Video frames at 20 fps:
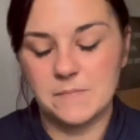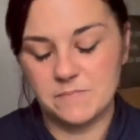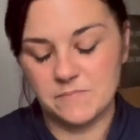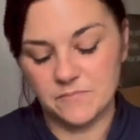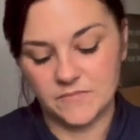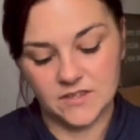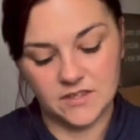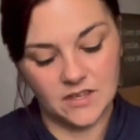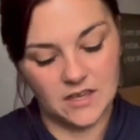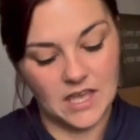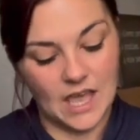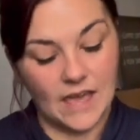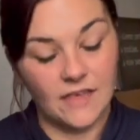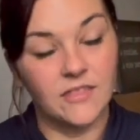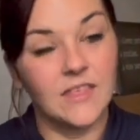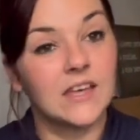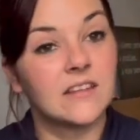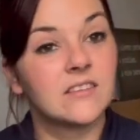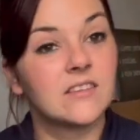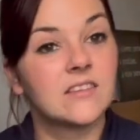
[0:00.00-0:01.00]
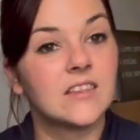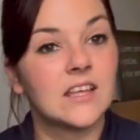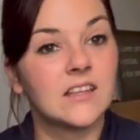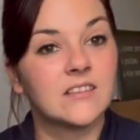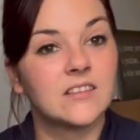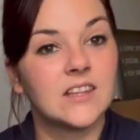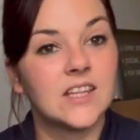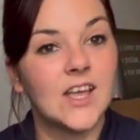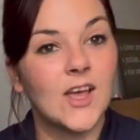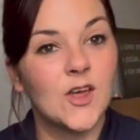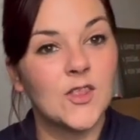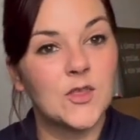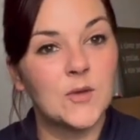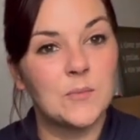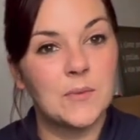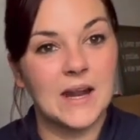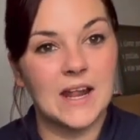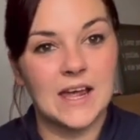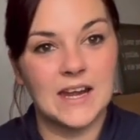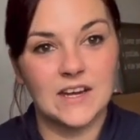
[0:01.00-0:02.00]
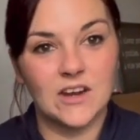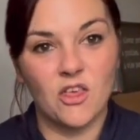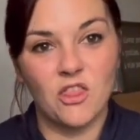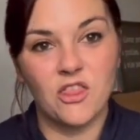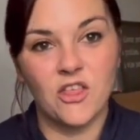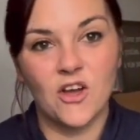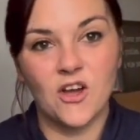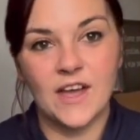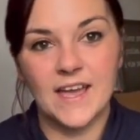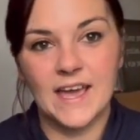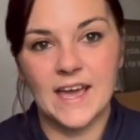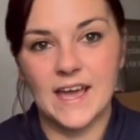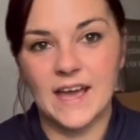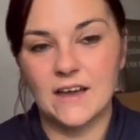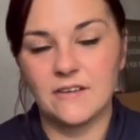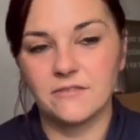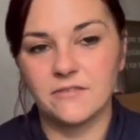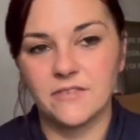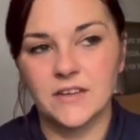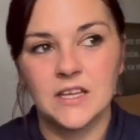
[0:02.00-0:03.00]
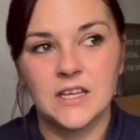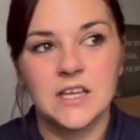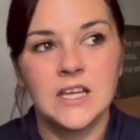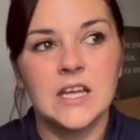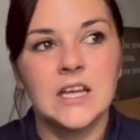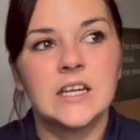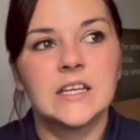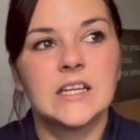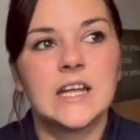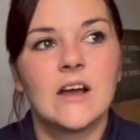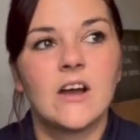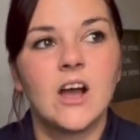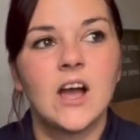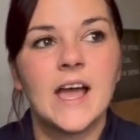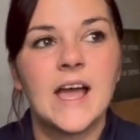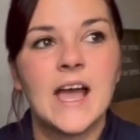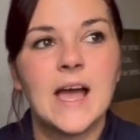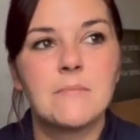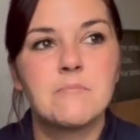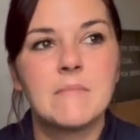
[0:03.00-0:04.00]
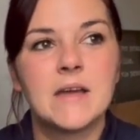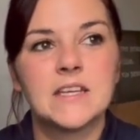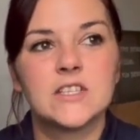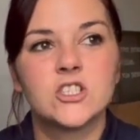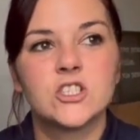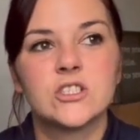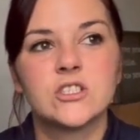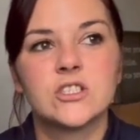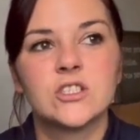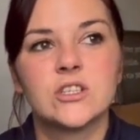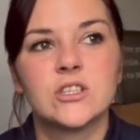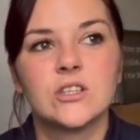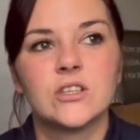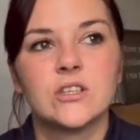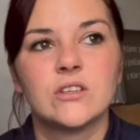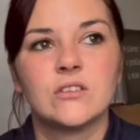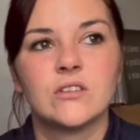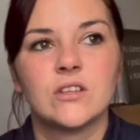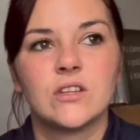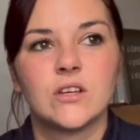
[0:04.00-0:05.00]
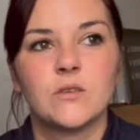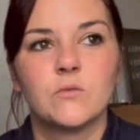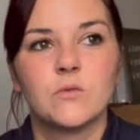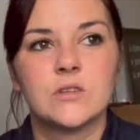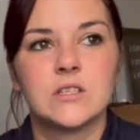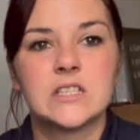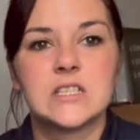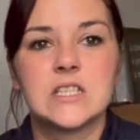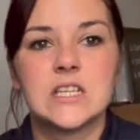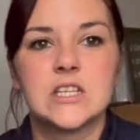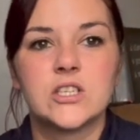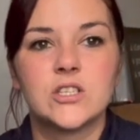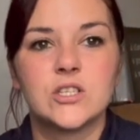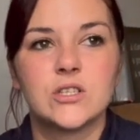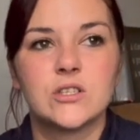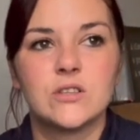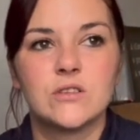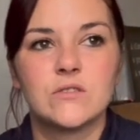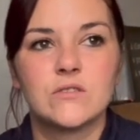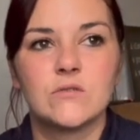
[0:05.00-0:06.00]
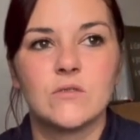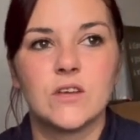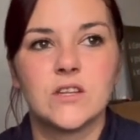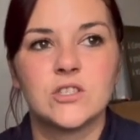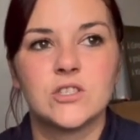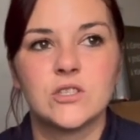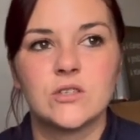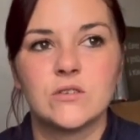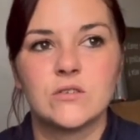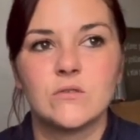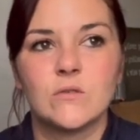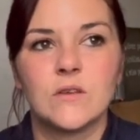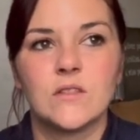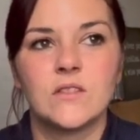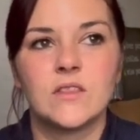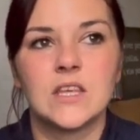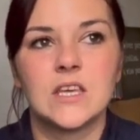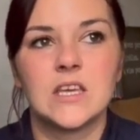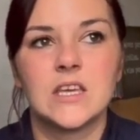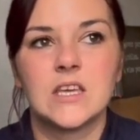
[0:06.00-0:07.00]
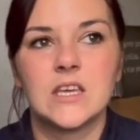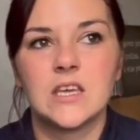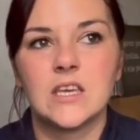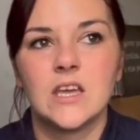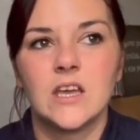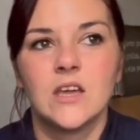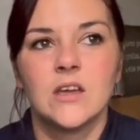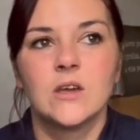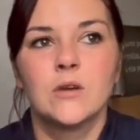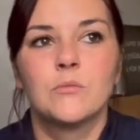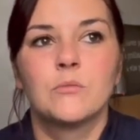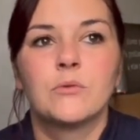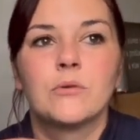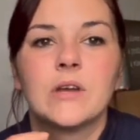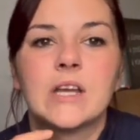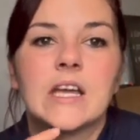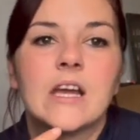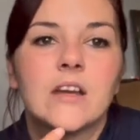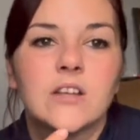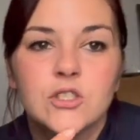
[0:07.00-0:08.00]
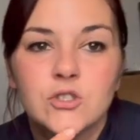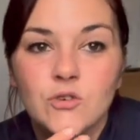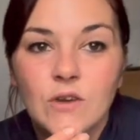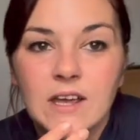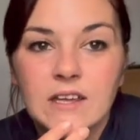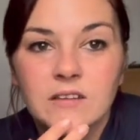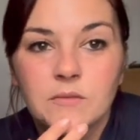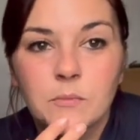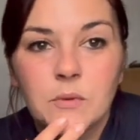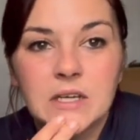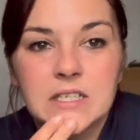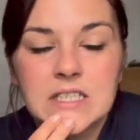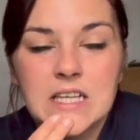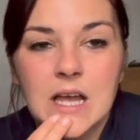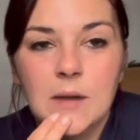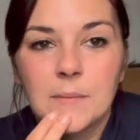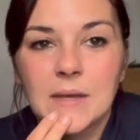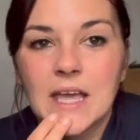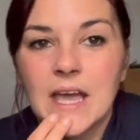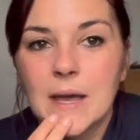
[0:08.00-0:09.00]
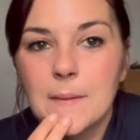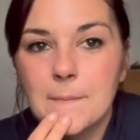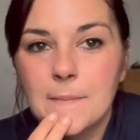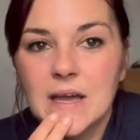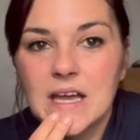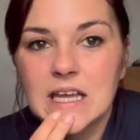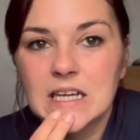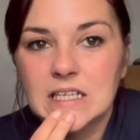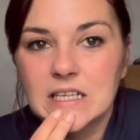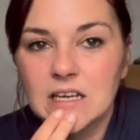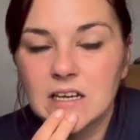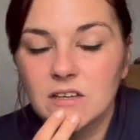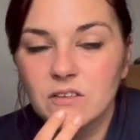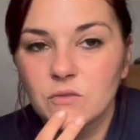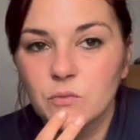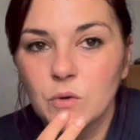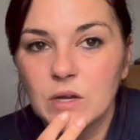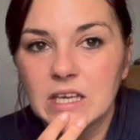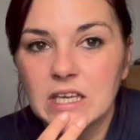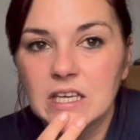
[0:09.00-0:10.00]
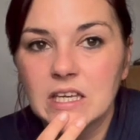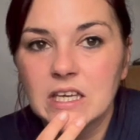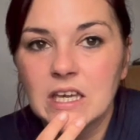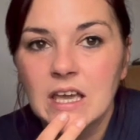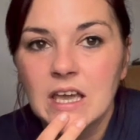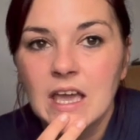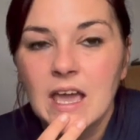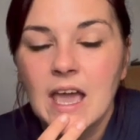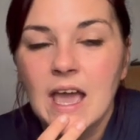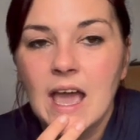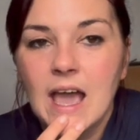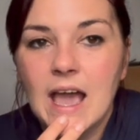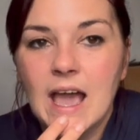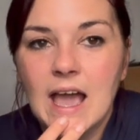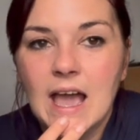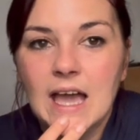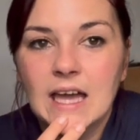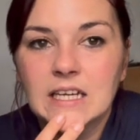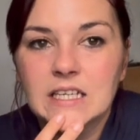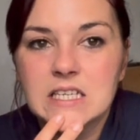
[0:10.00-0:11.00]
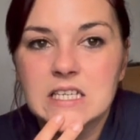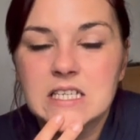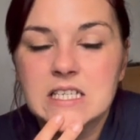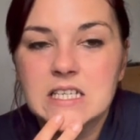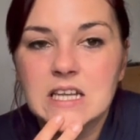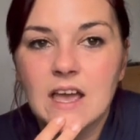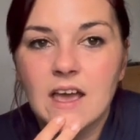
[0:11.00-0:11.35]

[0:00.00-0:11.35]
So yeah, that's the other plan that I have. Now, I have mentioned to you that I wanted to do the Pria Dress by Tammy Handmade last week, and